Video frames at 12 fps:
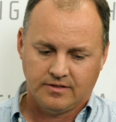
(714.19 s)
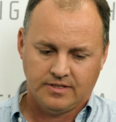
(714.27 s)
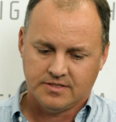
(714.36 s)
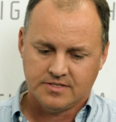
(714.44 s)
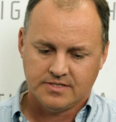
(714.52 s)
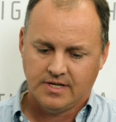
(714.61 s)

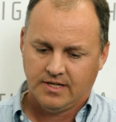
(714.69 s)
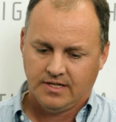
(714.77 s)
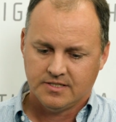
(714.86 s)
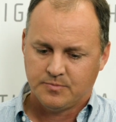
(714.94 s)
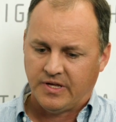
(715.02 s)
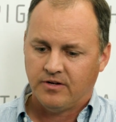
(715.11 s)
is
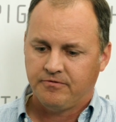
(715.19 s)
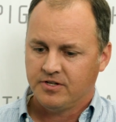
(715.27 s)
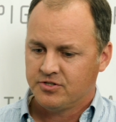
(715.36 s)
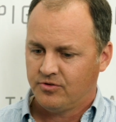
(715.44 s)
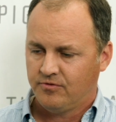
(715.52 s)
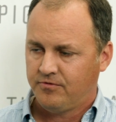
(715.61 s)

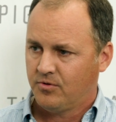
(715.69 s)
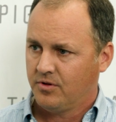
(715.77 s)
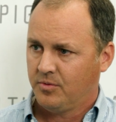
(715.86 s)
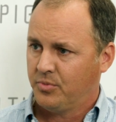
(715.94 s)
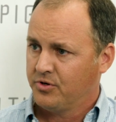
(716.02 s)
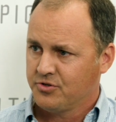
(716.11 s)
beneficial for
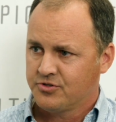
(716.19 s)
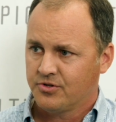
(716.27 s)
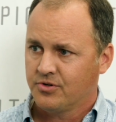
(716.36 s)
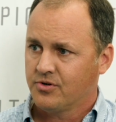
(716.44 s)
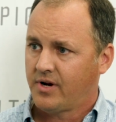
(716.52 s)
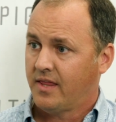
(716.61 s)
the
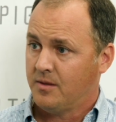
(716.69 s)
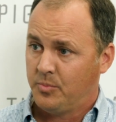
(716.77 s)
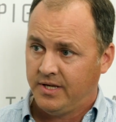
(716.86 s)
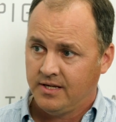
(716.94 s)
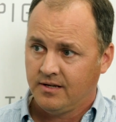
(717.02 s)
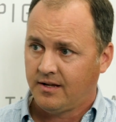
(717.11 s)
producer and the
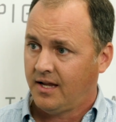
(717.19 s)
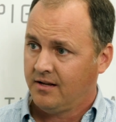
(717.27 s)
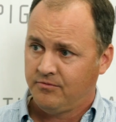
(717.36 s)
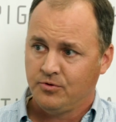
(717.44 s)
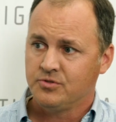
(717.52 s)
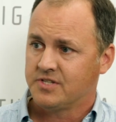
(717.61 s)
pig
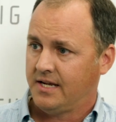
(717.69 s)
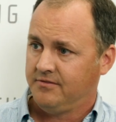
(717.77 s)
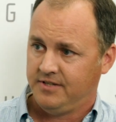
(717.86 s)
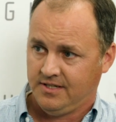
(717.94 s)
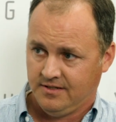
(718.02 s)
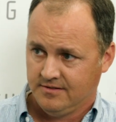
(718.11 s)
and food
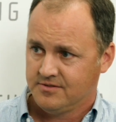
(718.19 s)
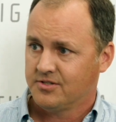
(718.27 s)
safety.